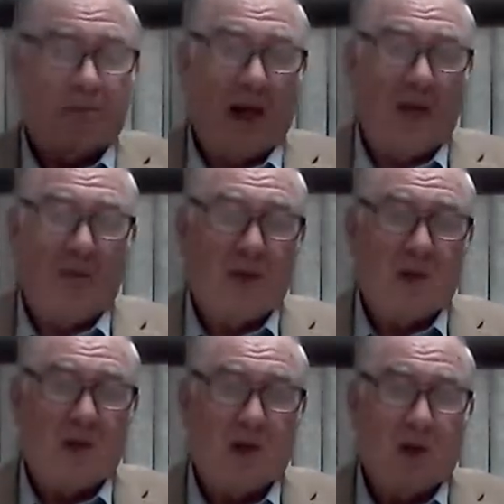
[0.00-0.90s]
that
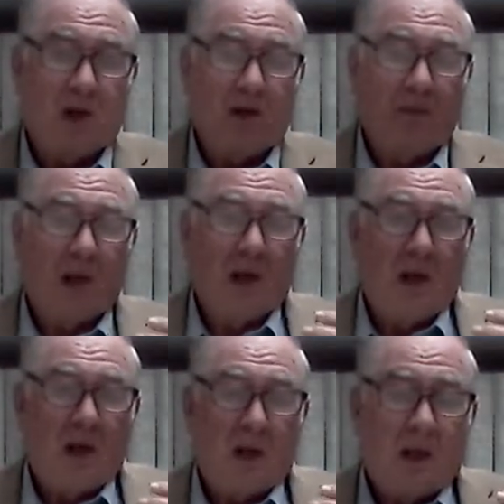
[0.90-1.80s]
is a
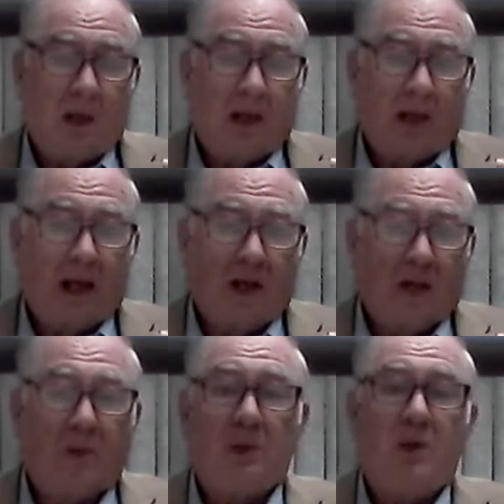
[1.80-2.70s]

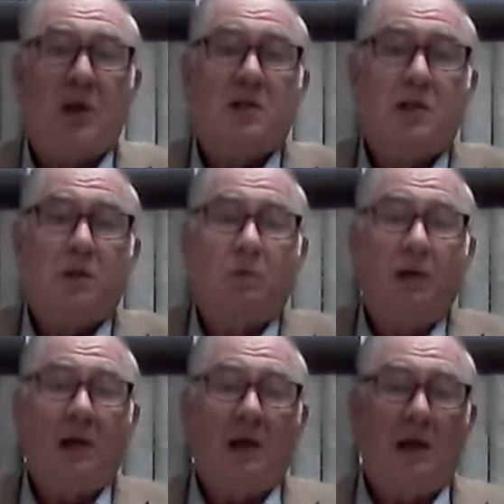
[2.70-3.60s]
majestic
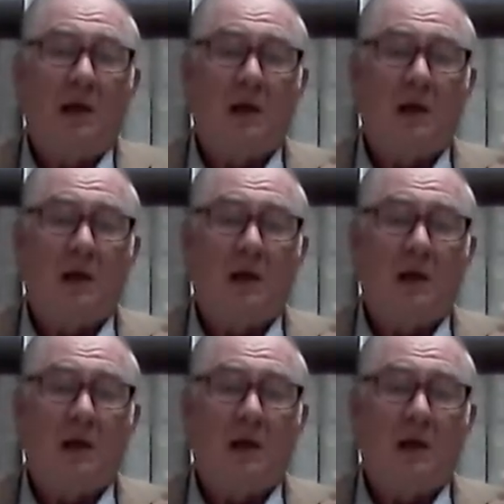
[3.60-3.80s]
we.